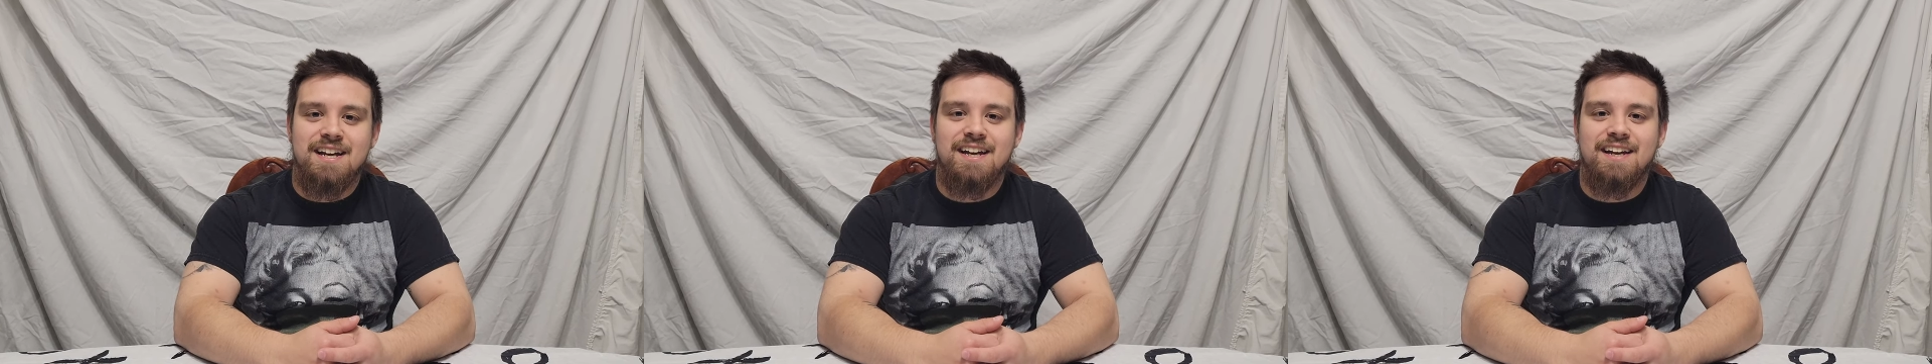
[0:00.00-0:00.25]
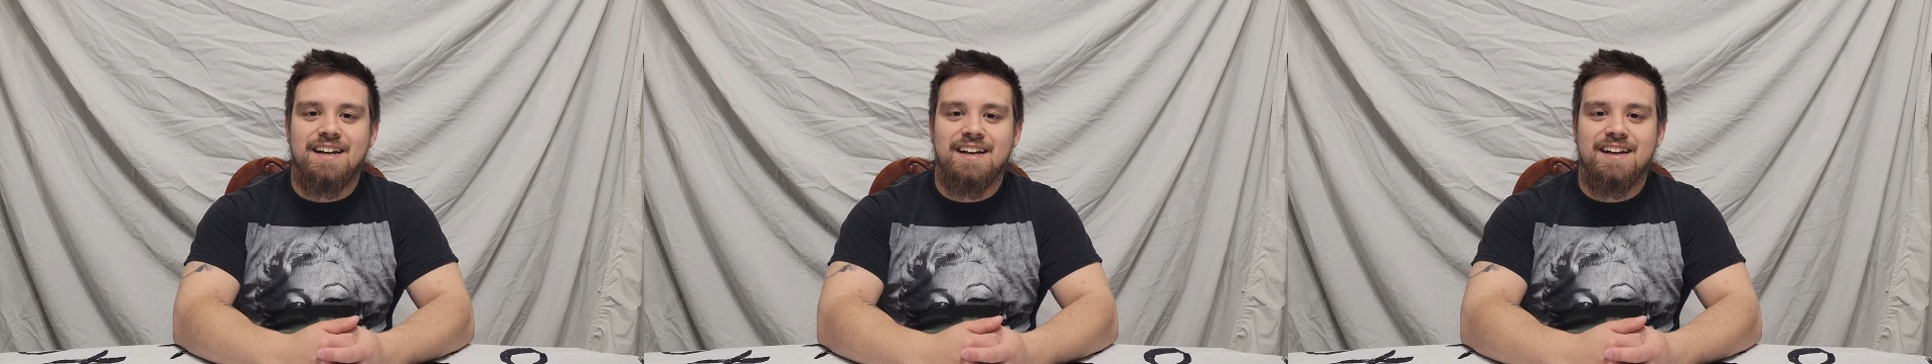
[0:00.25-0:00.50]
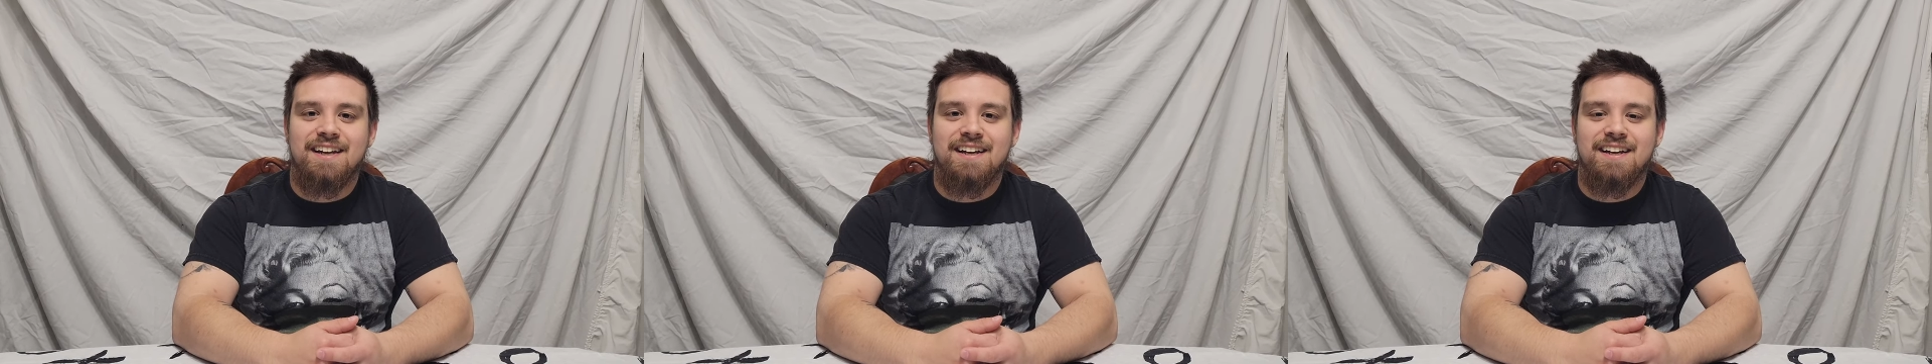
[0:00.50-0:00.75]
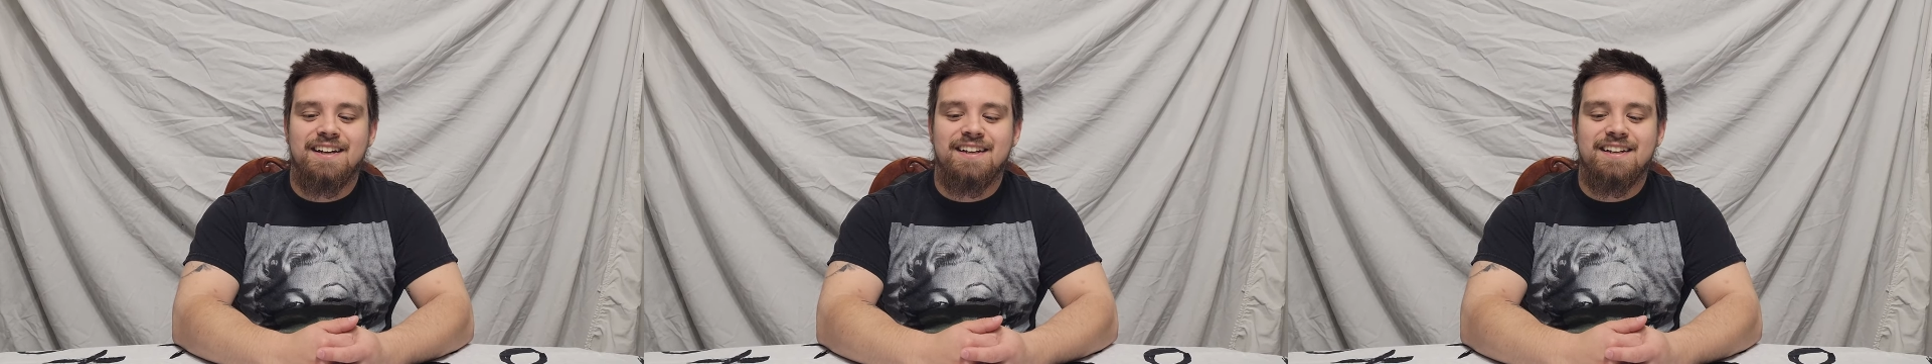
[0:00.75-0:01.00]

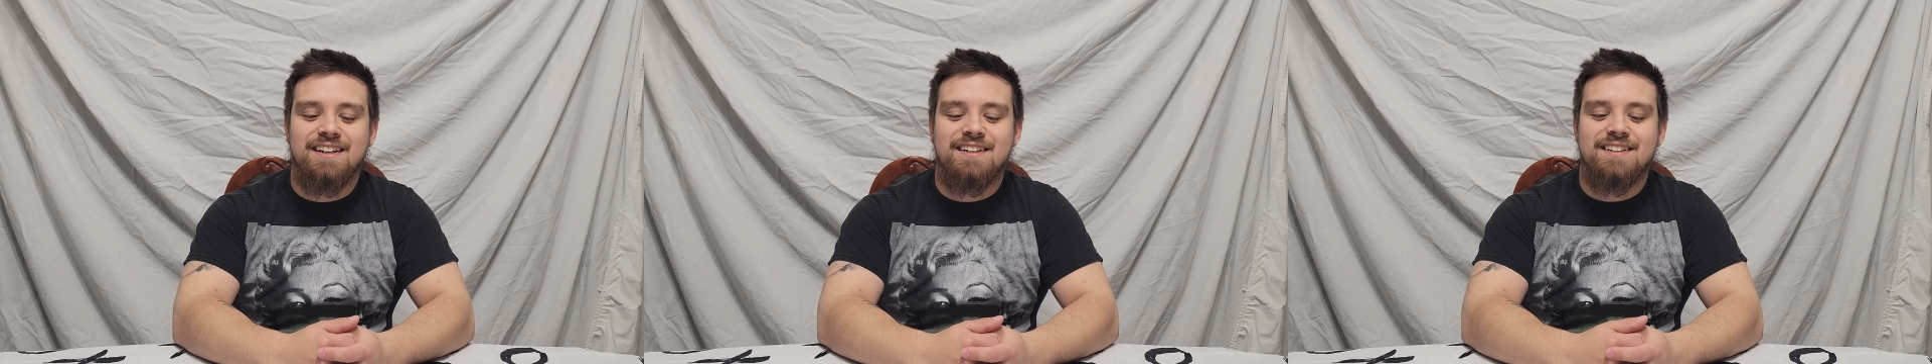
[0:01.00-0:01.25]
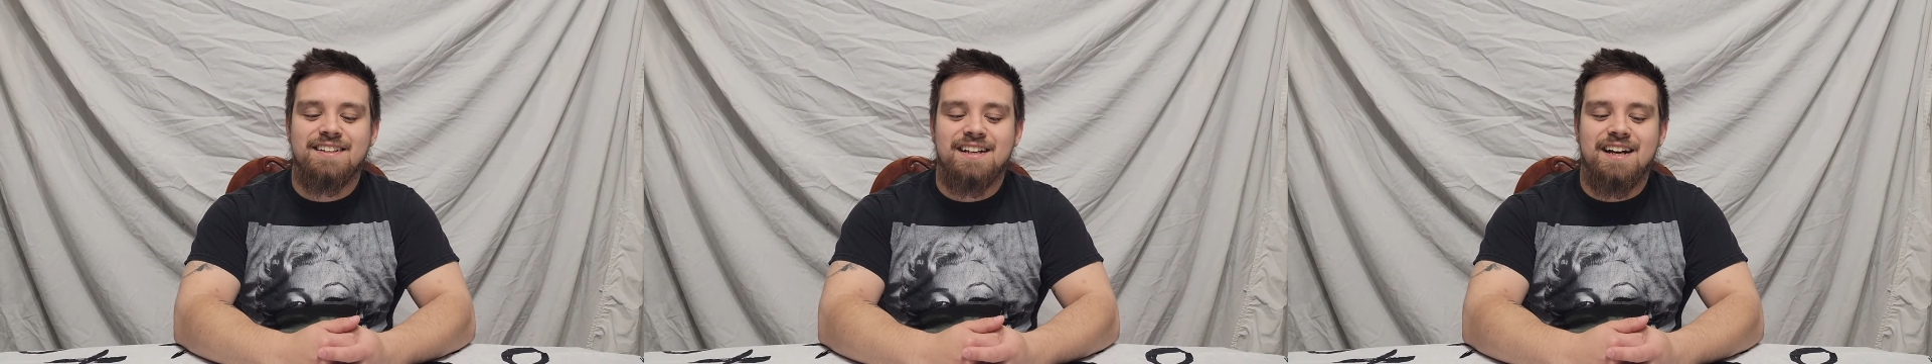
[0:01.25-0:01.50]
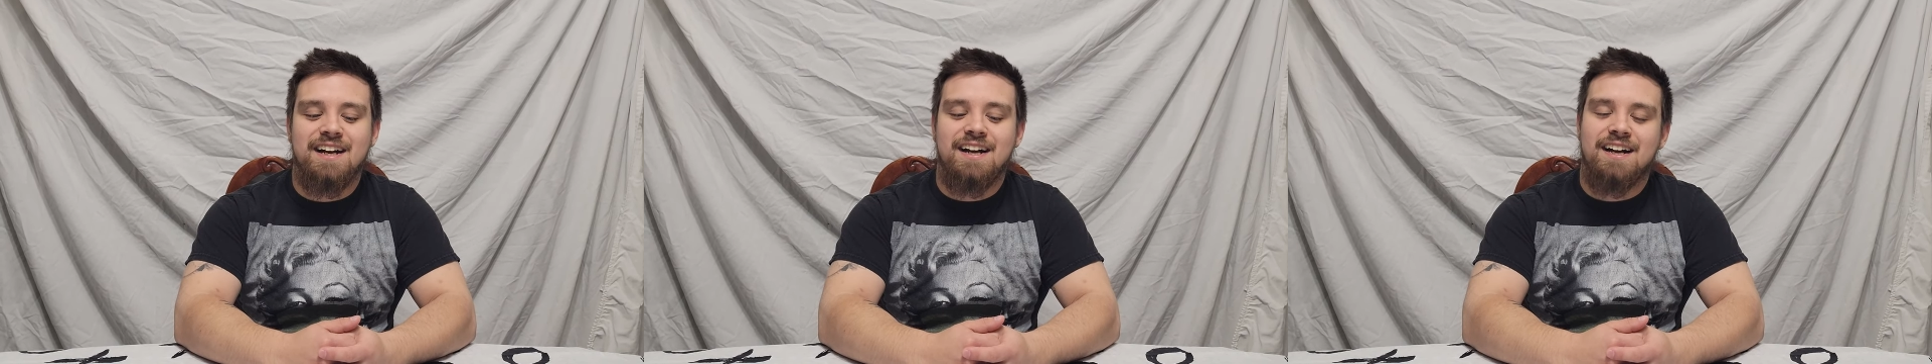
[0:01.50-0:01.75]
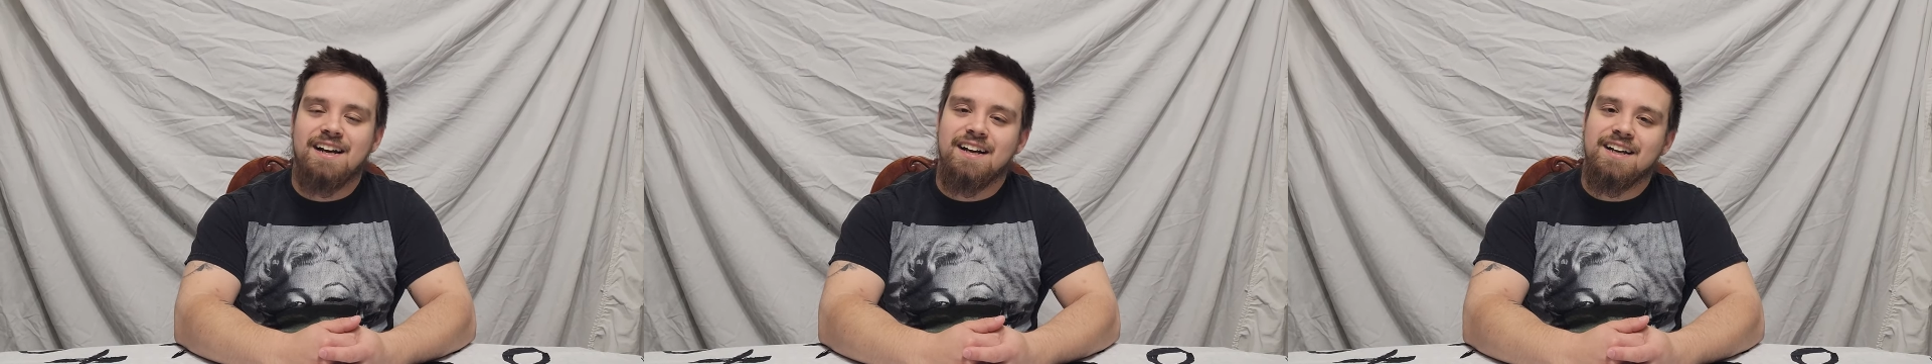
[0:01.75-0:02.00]
And
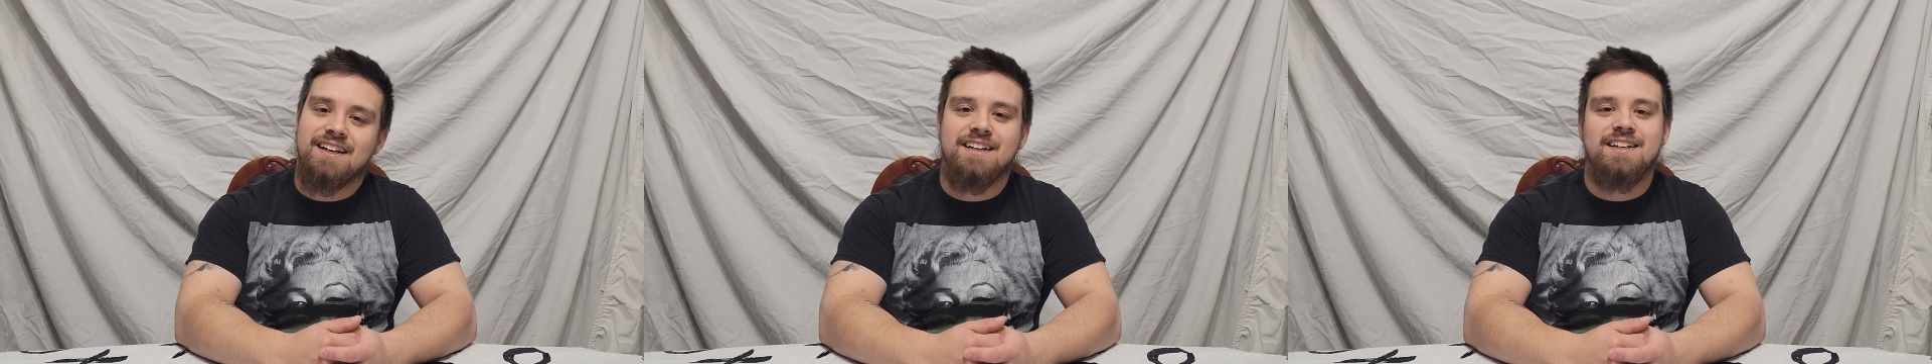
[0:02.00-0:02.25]
I